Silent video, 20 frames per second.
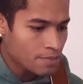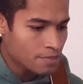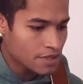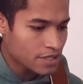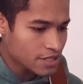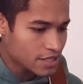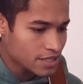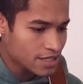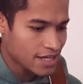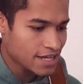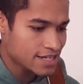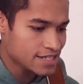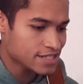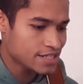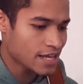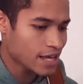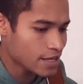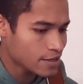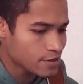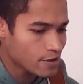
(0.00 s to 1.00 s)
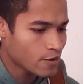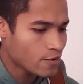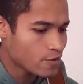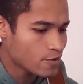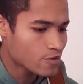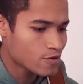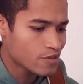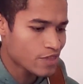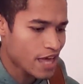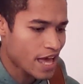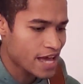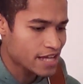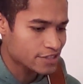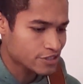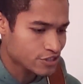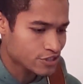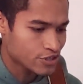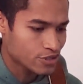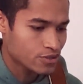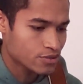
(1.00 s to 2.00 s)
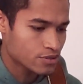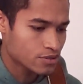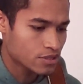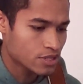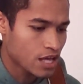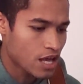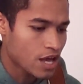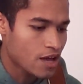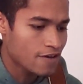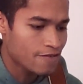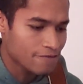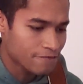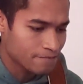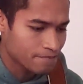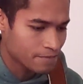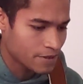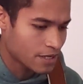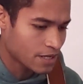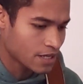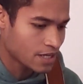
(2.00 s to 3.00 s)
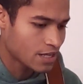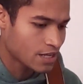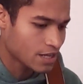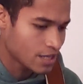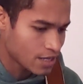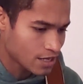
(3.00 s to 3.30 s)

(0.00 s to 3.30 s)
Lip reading: because I know that you love me.